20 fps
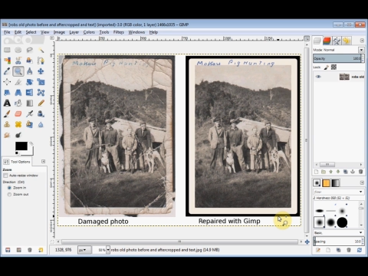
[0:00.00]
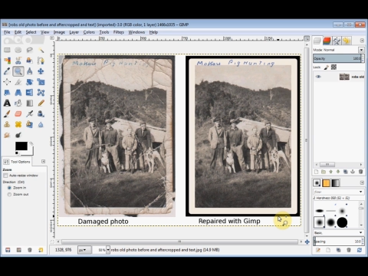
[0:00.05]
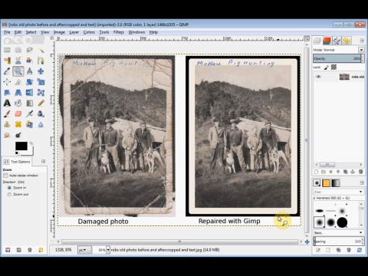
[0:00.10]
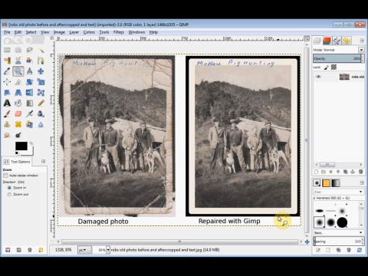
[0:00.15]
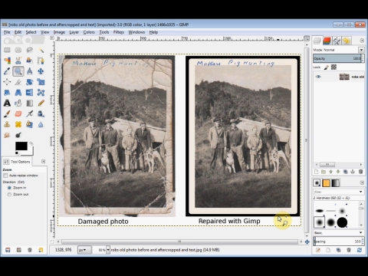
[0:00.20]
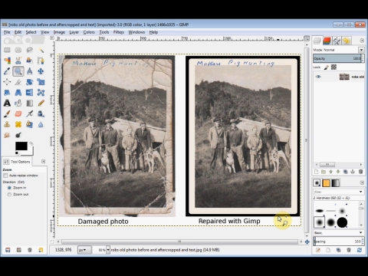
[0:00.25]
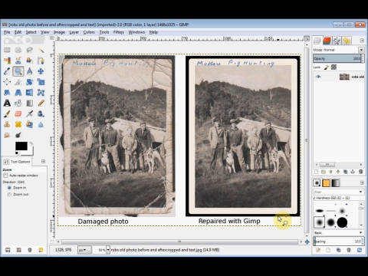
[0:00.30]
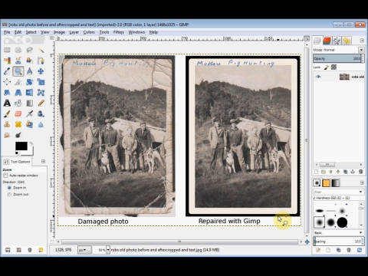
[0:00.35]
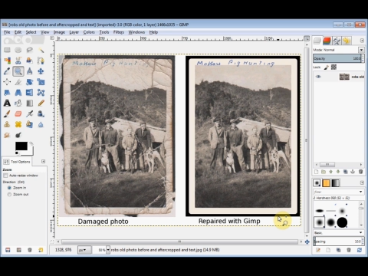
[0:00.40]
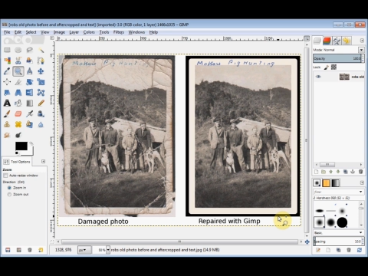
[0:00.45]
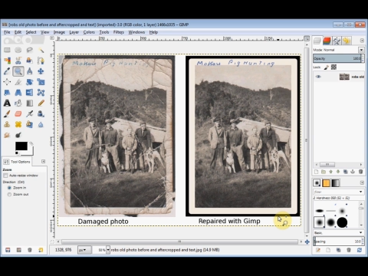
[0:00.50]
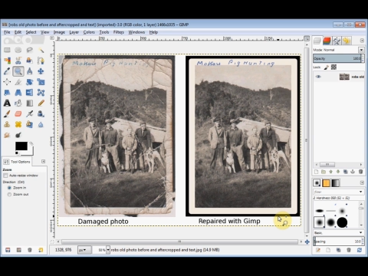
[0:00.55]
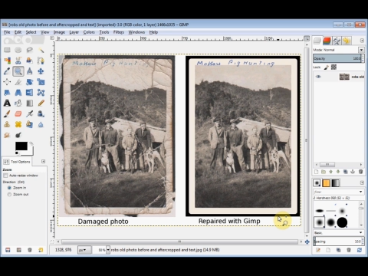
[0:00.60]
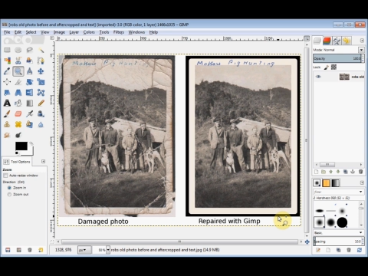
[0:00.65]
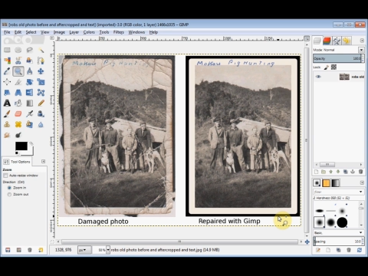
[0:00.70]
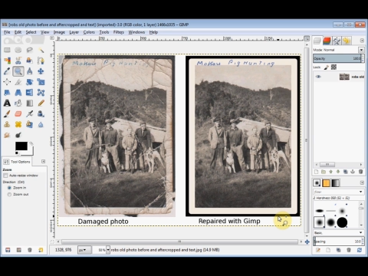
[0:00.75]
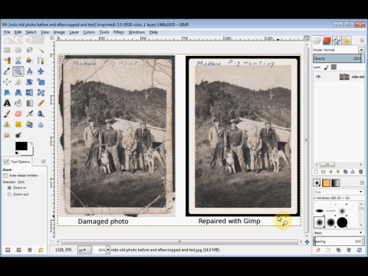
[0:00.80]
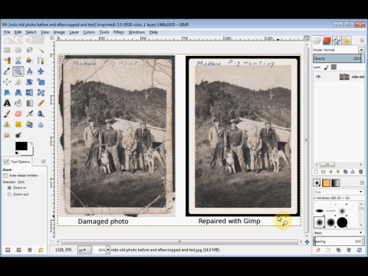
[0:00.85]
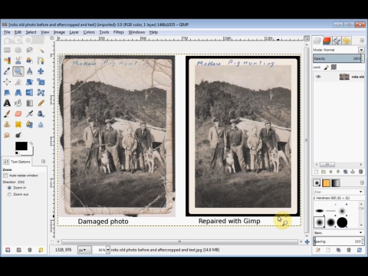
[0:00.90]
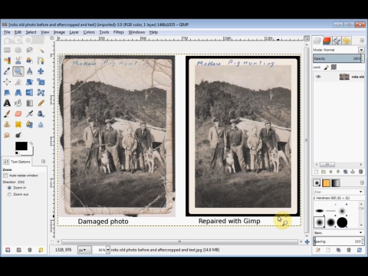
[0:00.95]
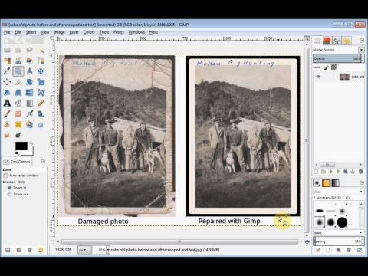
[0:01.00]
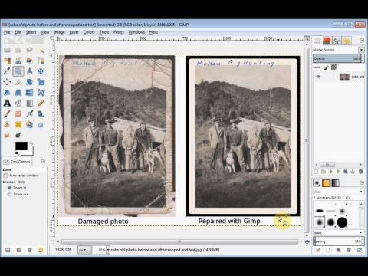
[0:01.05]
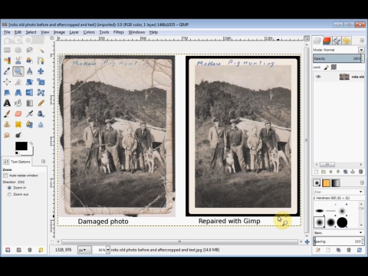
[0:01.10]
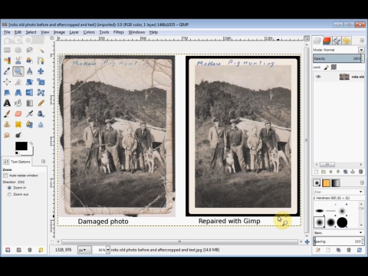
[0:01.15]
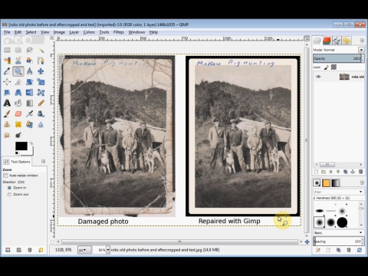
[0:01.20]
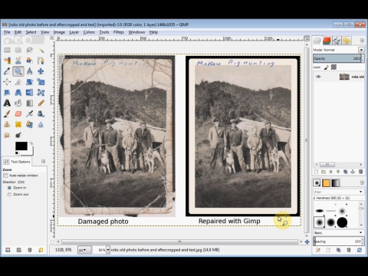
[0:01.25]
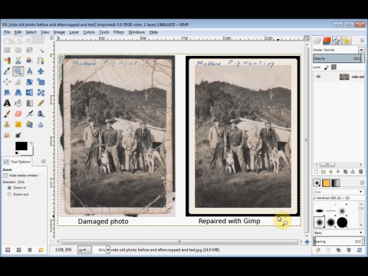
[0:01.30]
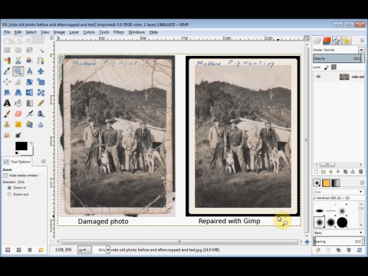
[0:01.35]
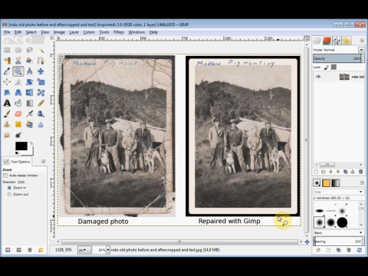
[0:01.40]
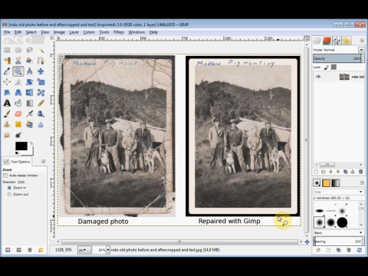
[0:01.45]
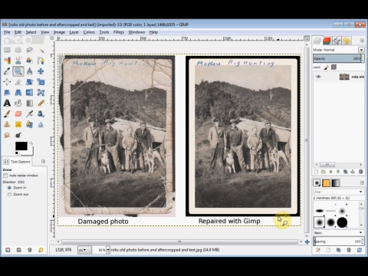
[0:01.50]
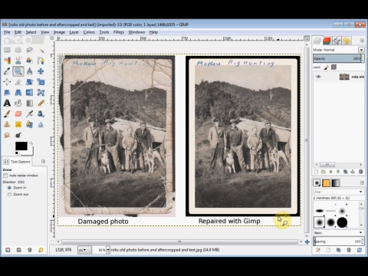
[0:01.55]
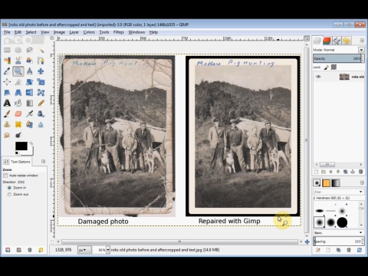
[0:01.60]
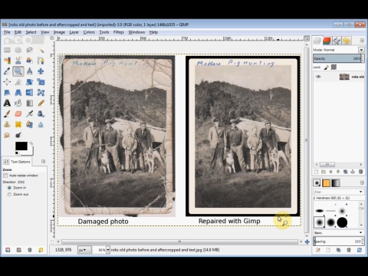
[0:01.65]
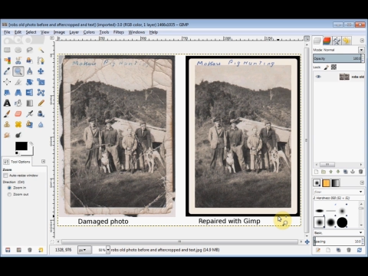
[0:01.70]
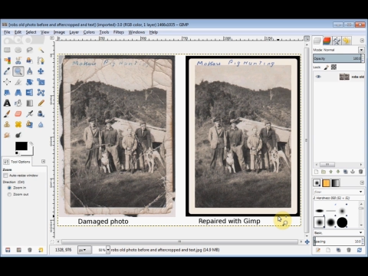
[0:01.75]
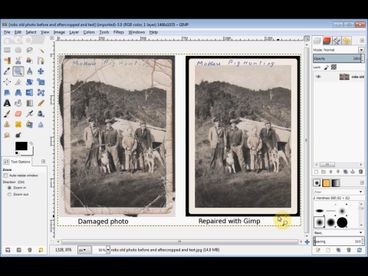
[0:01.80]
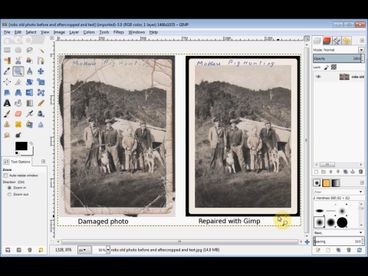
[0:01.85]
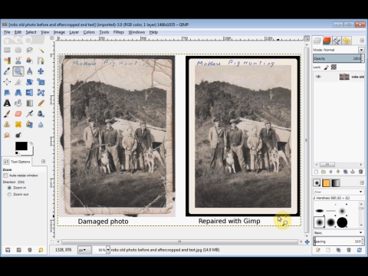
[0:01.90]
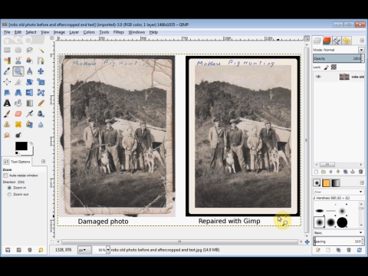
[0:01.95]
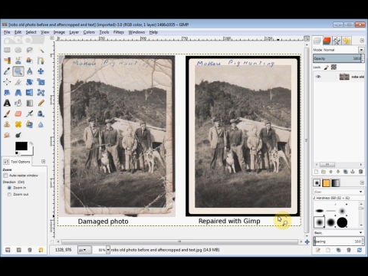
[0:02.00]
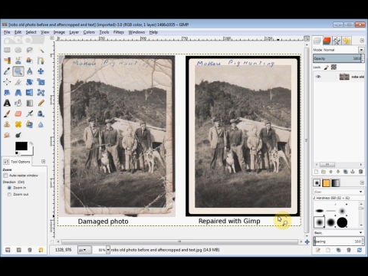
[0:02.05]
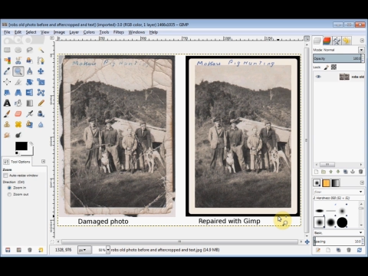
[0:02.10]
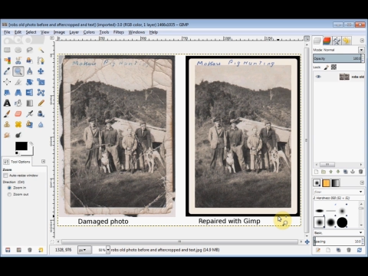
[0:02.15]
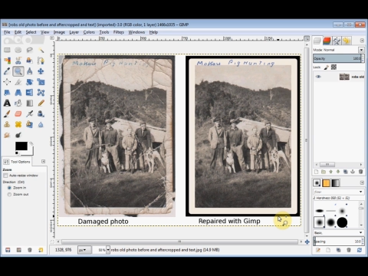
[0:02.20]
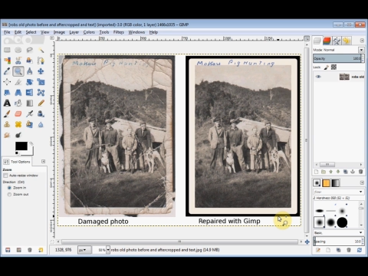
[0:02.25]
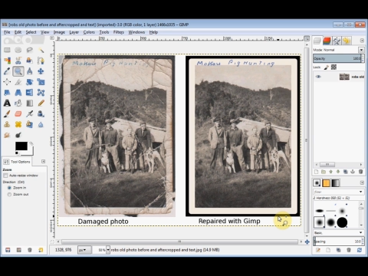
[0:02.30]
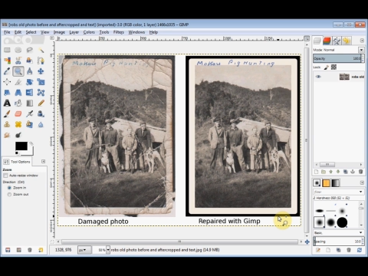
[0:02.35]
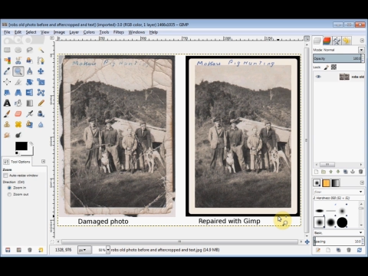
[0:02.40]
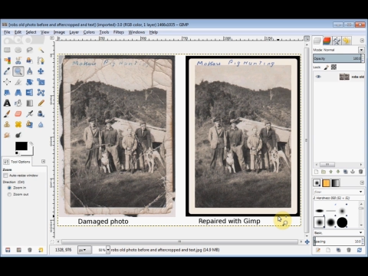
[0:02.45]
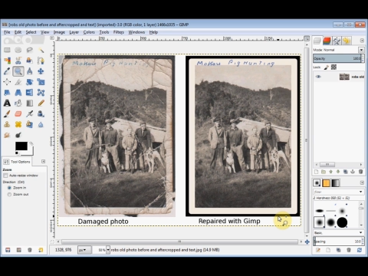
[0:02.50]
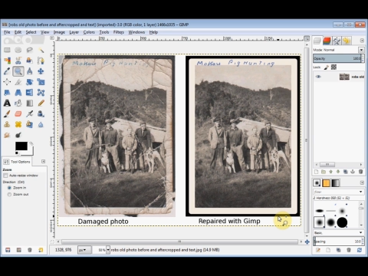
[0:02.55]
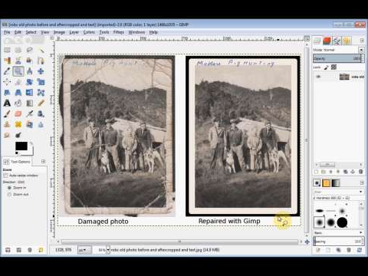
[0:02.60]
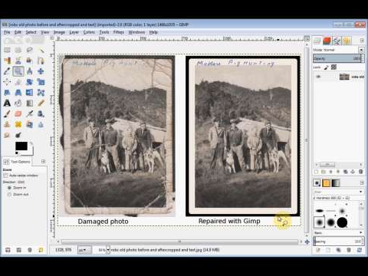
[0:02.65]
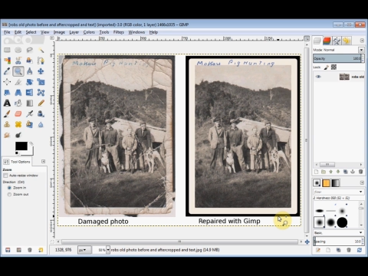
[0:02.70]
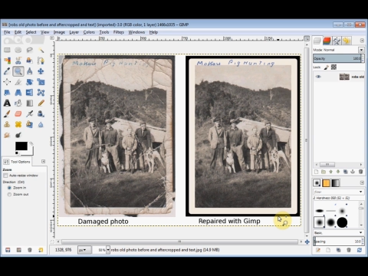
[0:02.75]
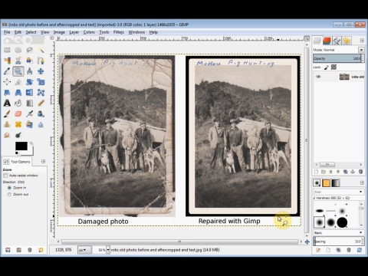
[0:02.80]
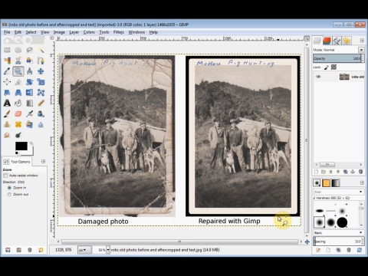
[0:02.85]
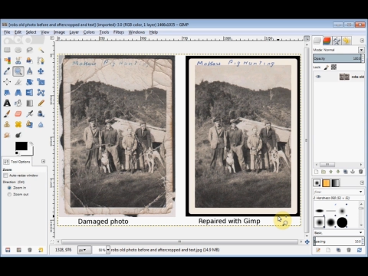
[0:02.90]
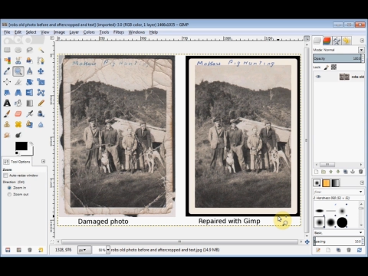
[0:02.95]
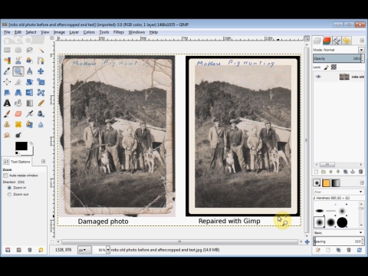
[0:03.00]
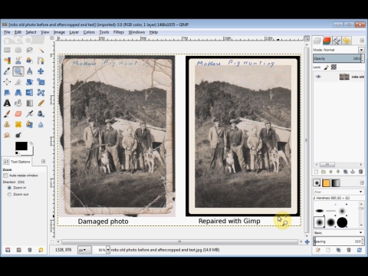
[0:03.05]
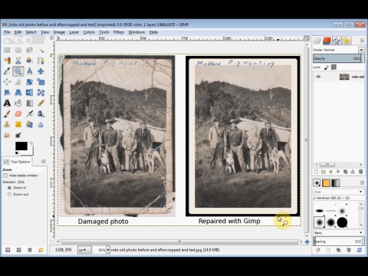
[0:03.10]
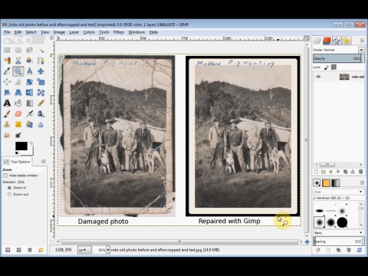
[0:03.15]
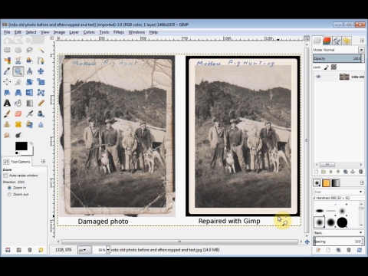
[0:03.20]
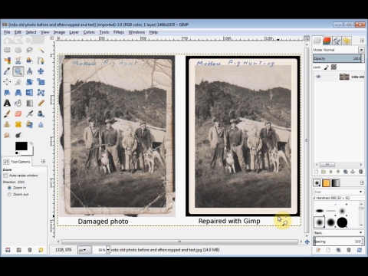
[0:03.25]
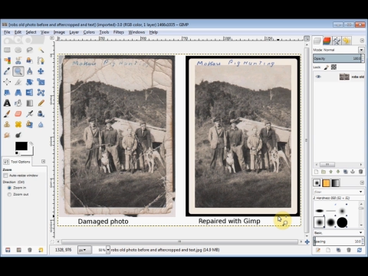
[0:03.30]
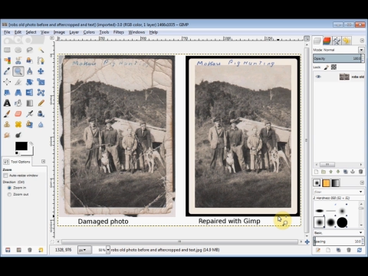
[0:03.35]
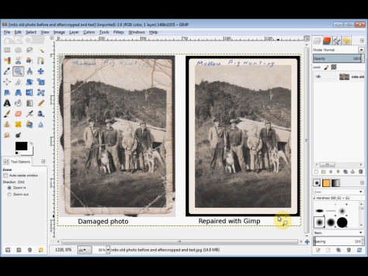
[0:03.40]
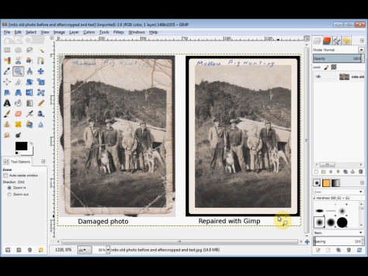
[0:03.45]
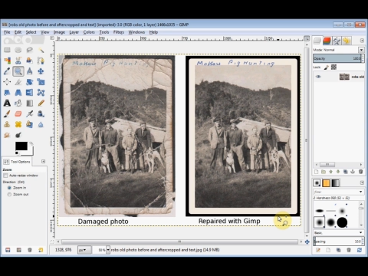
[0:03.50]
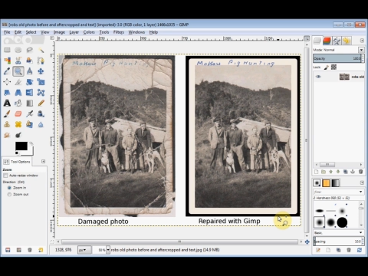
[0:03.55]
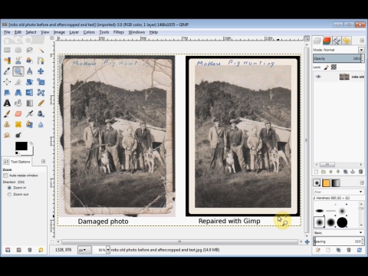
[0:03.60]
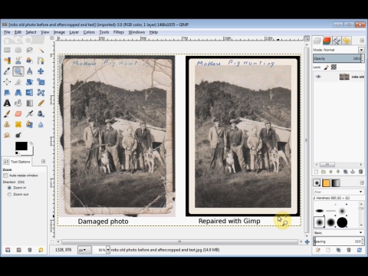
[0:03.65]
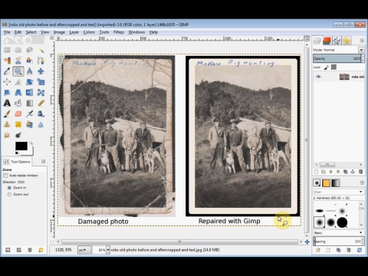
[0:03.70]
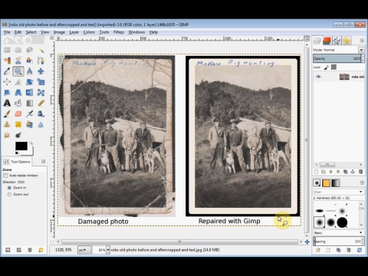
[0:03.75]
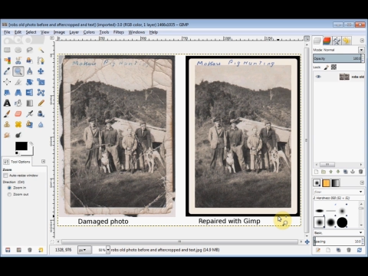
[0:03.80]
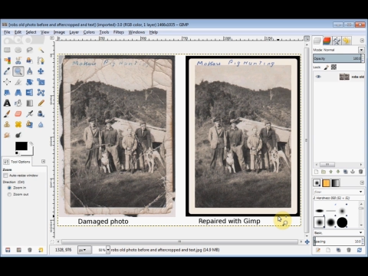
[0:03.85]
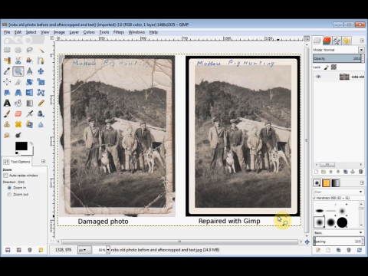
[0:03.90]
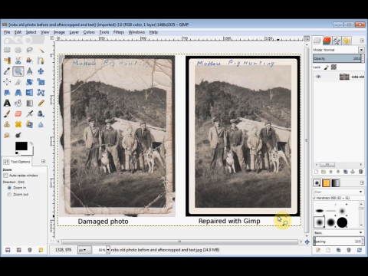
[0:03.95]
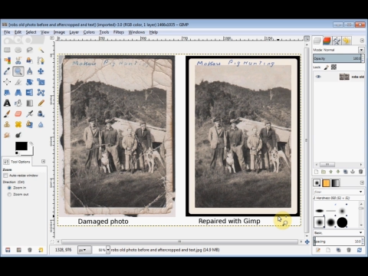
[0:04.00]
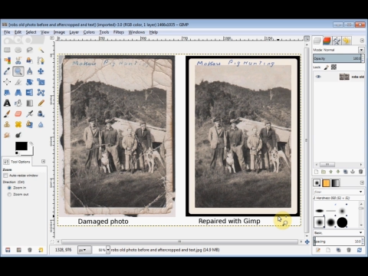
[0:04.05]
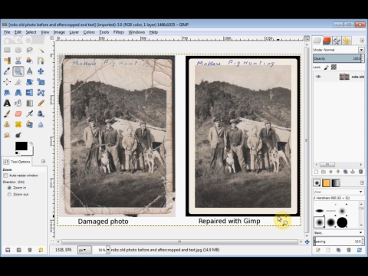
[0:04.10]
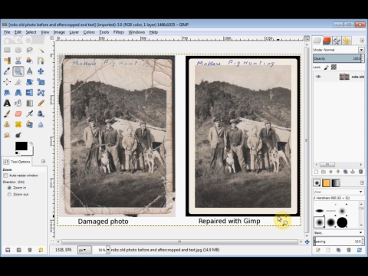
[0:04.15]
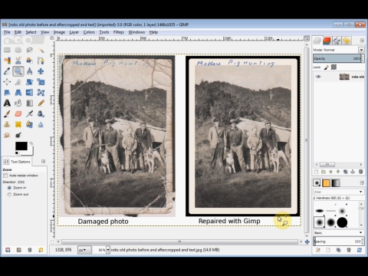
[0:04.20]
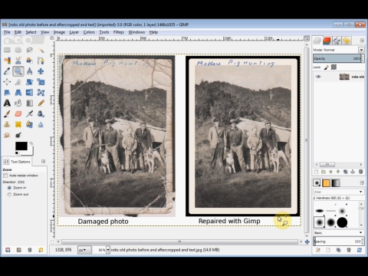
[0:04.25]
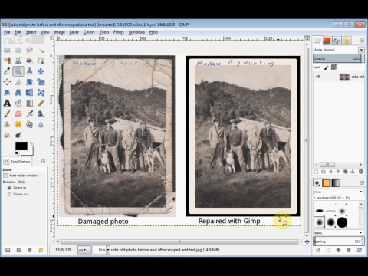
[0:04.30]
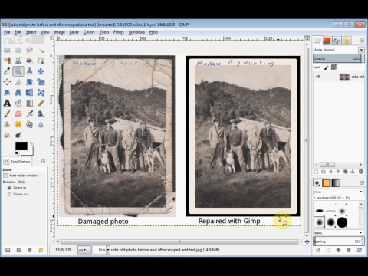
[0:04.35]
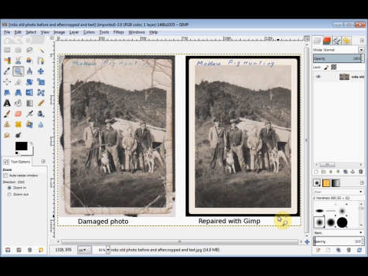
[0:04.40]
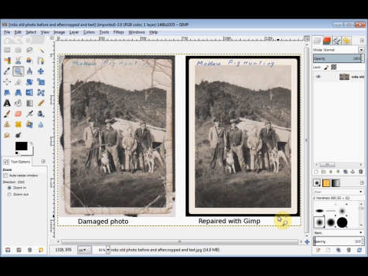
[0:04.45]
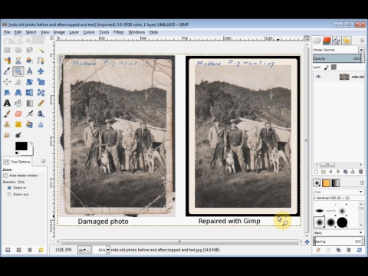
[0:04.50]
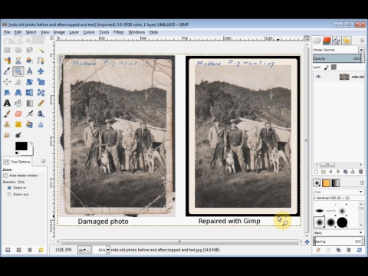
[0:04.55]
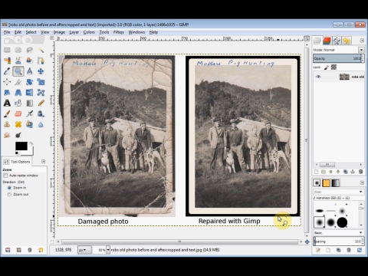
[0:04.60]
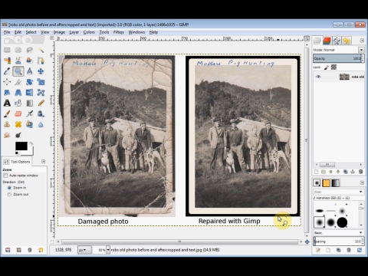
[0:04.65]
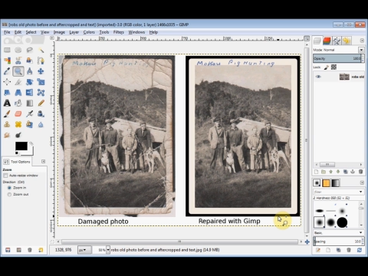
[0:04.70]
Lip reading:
(no speaker visible)